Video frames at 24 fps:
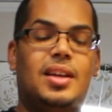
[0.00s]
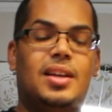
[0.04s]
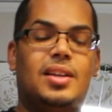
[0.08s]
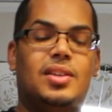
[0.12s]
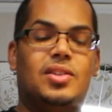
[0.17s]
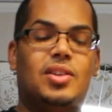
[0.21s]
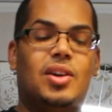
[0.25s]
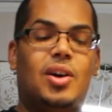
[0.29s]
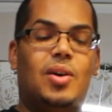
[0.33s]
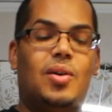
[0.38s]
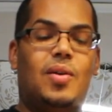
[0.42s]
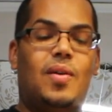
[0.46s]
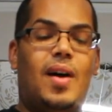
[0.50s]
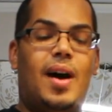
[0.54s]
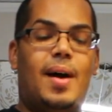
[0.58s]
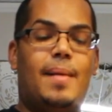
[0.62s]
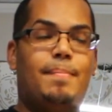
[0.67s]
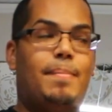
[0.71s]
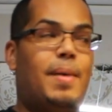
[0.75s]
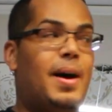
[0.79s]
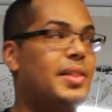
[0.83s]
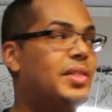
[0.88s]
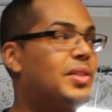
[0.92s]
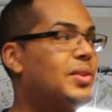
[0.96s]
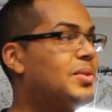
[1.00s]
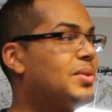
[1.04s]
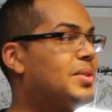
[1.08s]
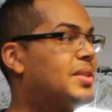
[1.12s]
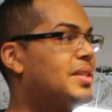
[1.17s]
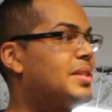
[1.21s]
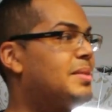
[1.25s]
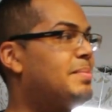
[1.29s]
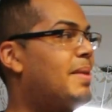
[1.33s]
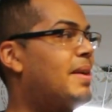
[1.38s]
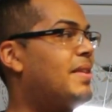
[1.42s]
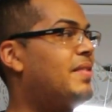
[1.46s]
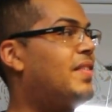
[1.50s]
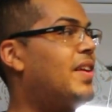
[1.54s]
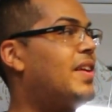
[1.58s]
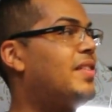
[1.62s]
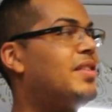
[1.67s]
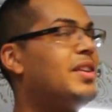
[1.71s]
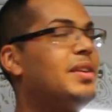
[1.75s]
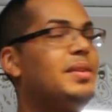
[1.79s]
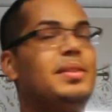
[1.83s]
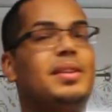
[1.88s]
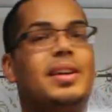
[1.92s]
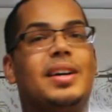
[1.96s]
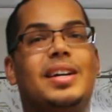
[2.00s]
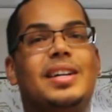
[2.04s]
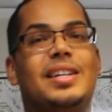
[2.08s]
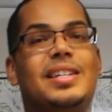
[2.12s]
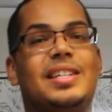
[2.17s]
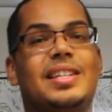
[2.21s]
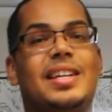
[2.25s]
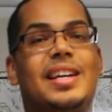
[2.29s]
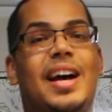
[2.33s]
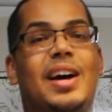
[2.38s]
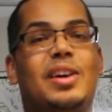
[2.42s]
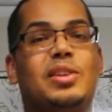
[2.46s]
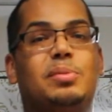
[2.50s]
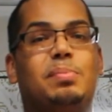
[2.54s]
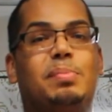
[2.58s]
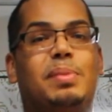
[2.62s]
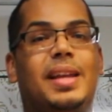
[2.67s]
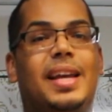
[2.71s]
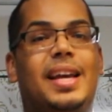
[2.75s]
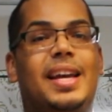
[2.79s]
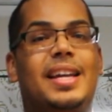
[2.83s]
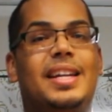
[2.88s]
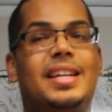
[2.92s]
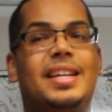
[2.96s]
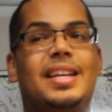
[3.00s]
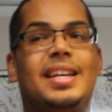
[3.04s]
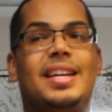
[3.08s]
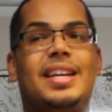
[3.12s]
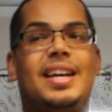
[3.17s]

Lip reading: So pothos is my favorite house plant.